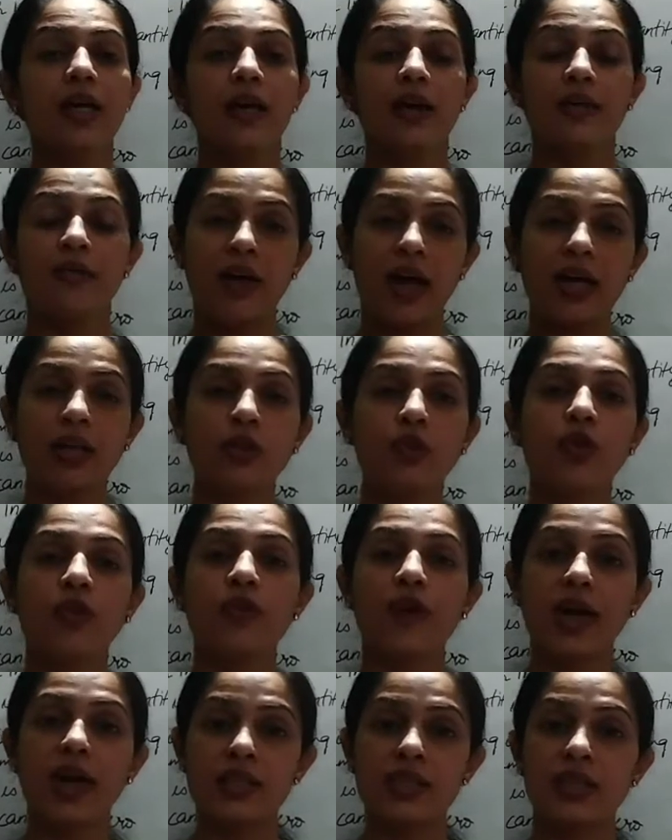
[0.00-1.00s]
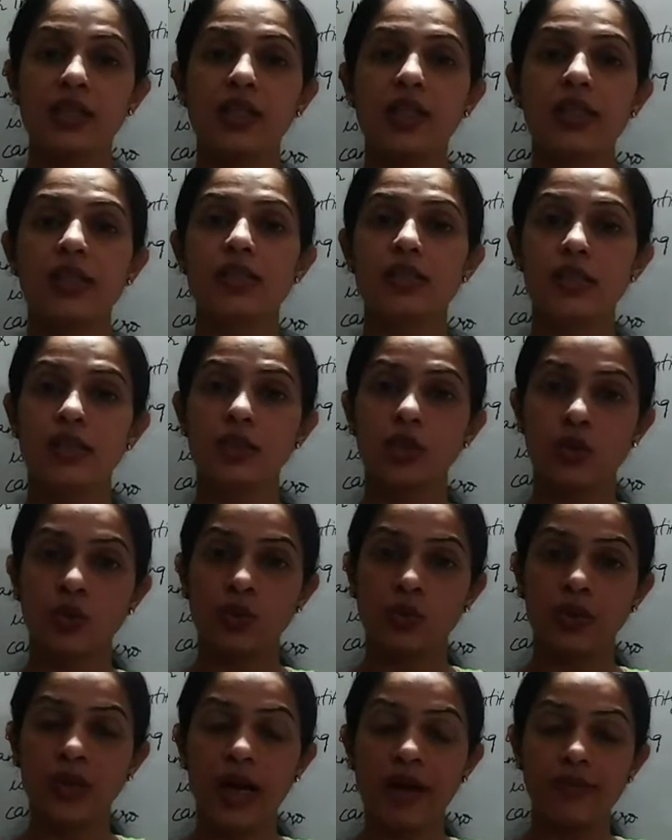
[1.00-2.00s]
Value of acceleration due to
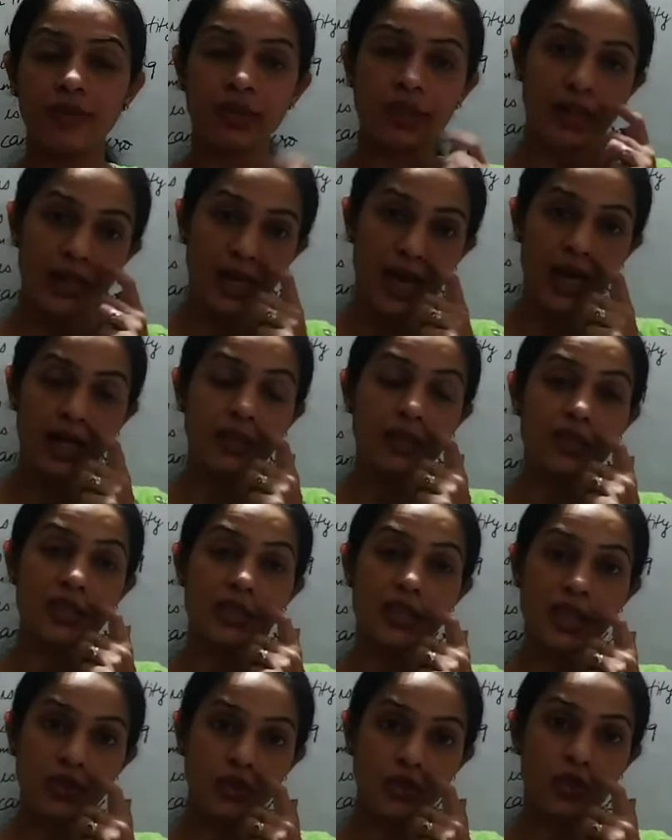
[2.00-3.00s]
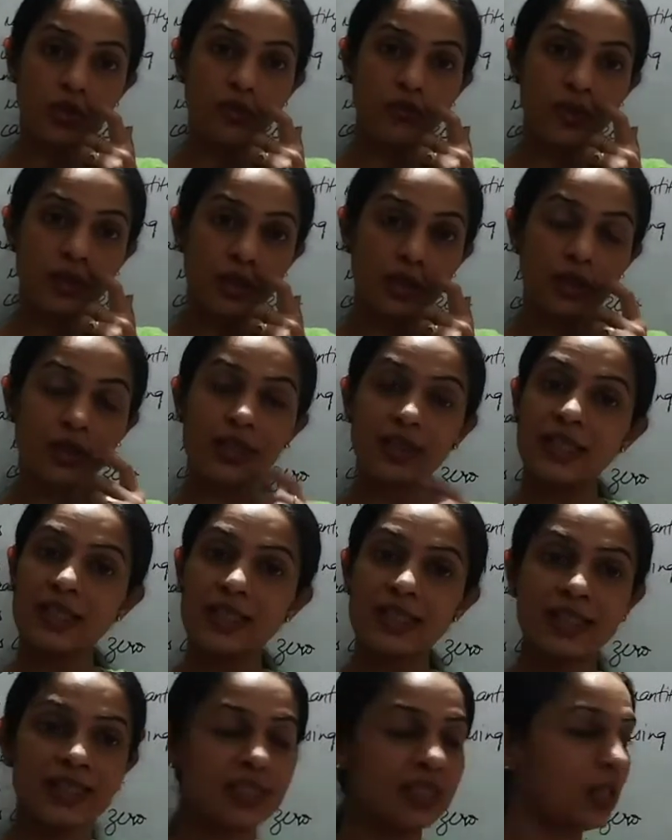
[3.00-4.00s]
gravity at the center of the earth is
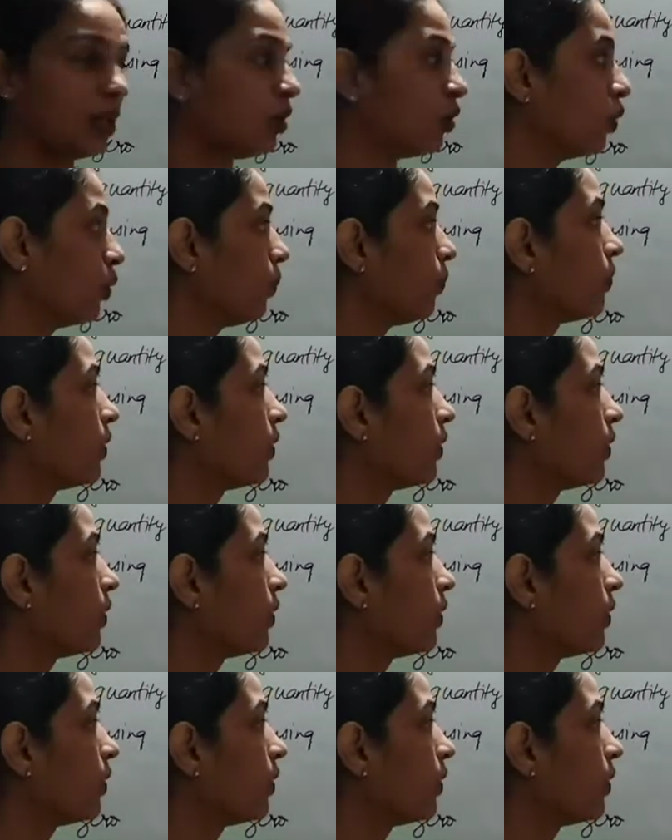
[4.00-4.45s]
zero.